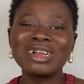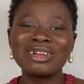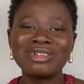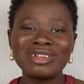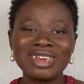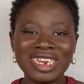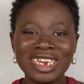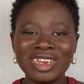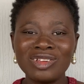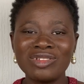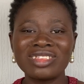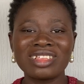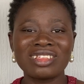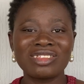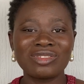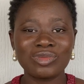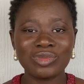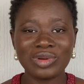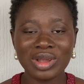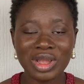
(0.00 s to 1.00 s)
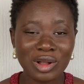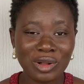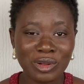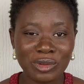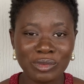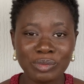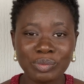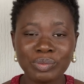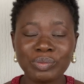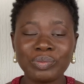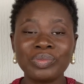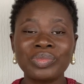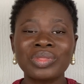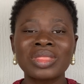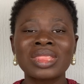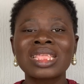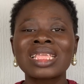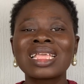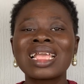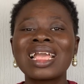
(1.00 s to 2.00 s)
good news as well.
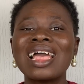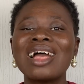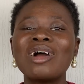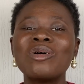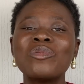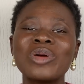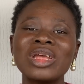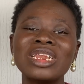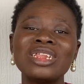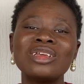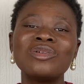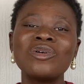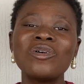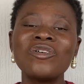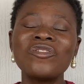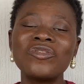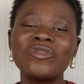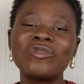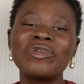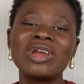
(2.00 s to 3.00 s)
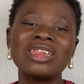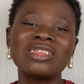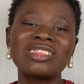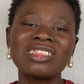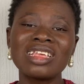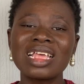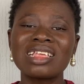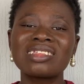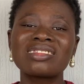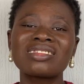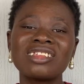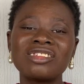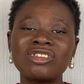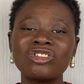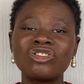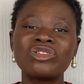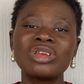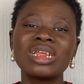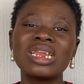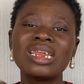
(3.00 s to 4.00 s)
When you take a
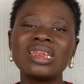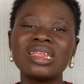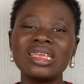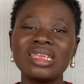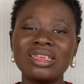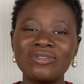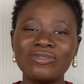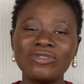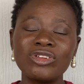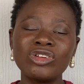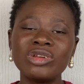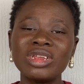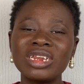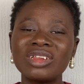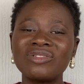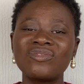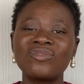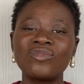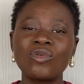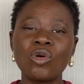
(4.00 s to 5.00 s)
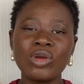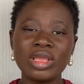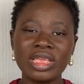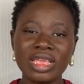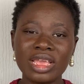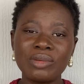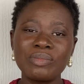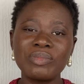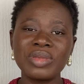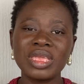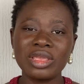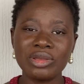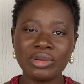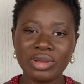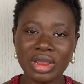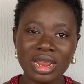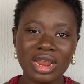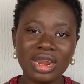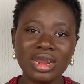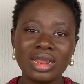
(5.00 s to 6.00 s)
statutory leave during the 4-year
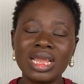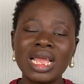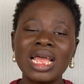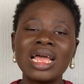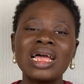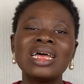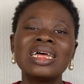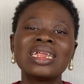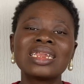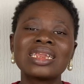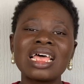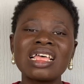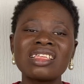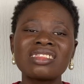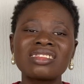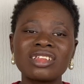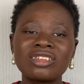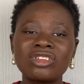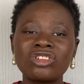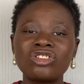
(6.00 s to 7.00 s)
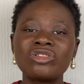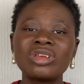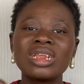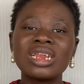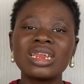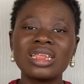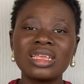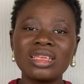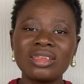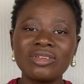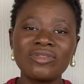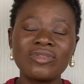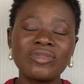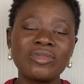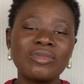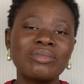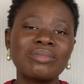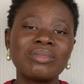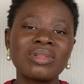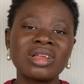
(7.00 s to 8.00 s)
period, that statutory leave
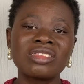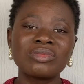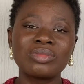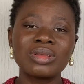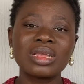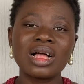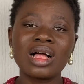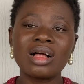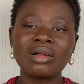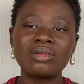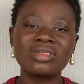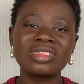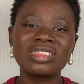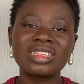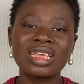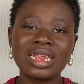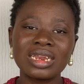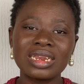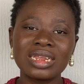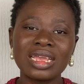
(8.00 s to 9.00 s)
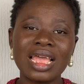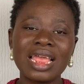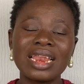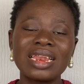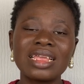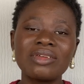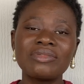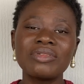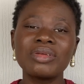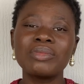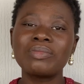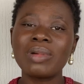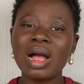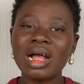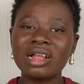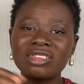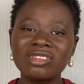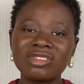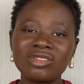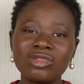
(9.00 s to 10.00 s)
must be counted and given
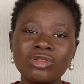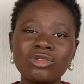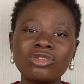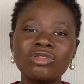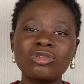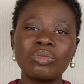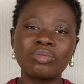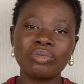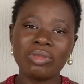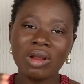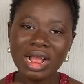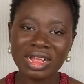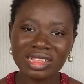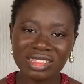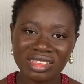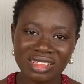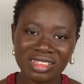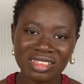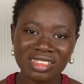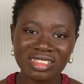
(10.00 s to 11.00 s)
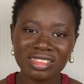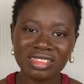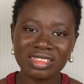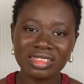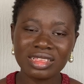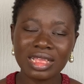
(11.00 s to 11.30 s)
back to you to practice.